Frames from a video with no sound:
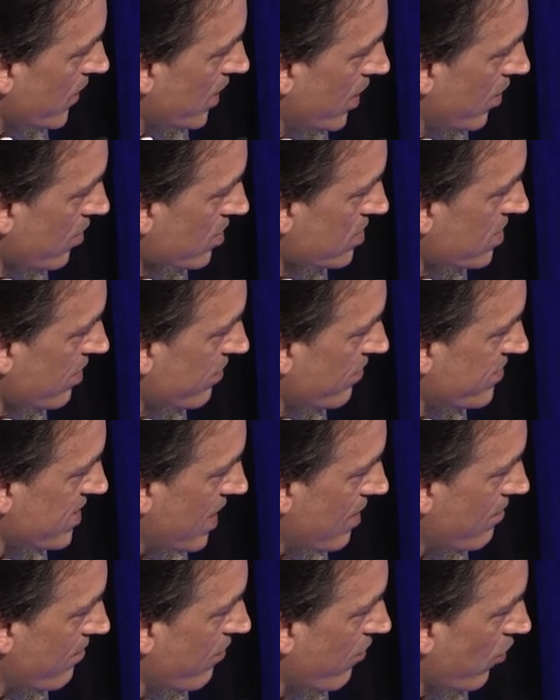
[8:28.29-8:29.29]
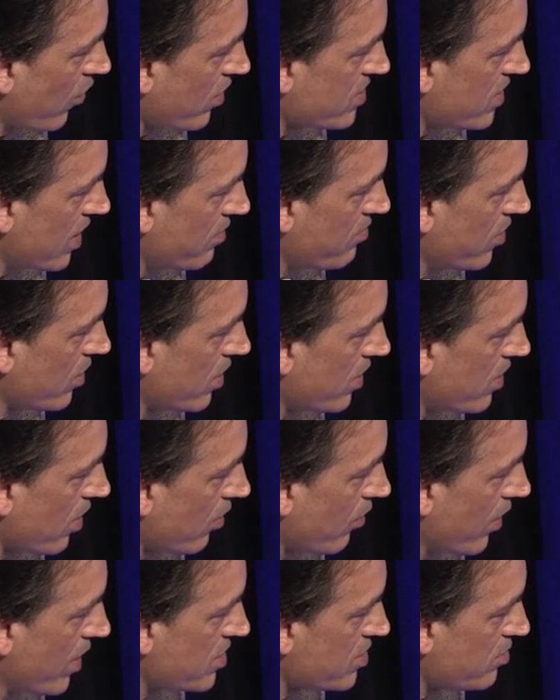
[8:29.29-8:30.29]
Here's the same four subunit
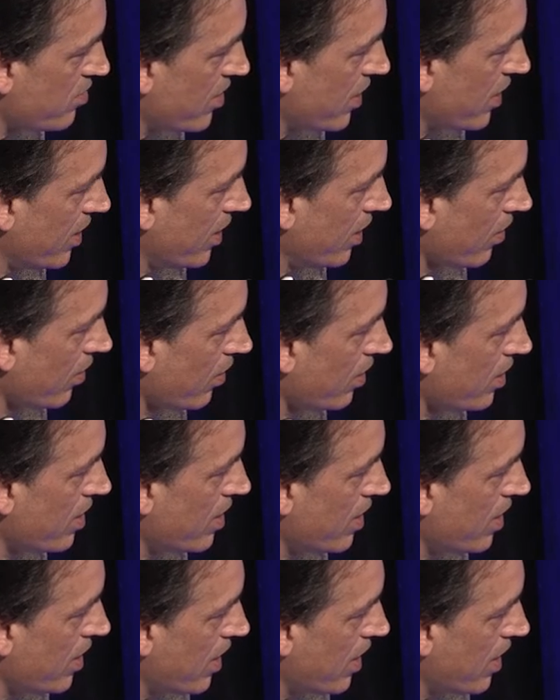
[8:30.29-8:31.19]
arrangement here,